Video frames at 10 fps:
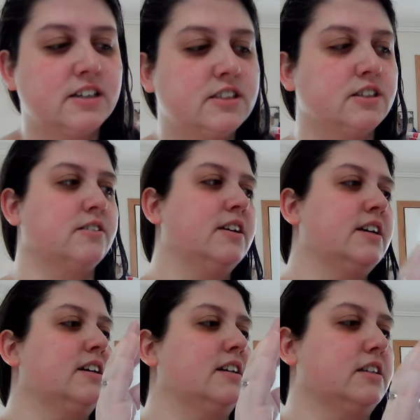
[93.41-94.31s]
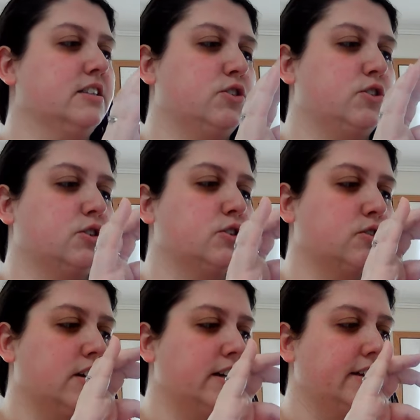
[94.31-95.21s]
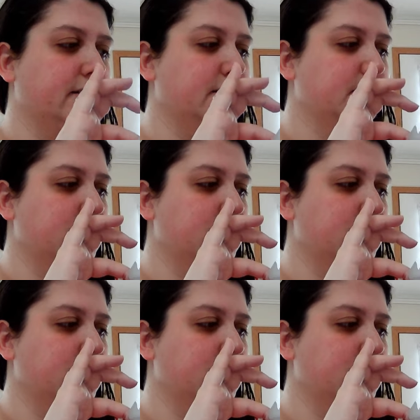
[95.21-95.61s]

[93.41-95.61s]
So let's try them.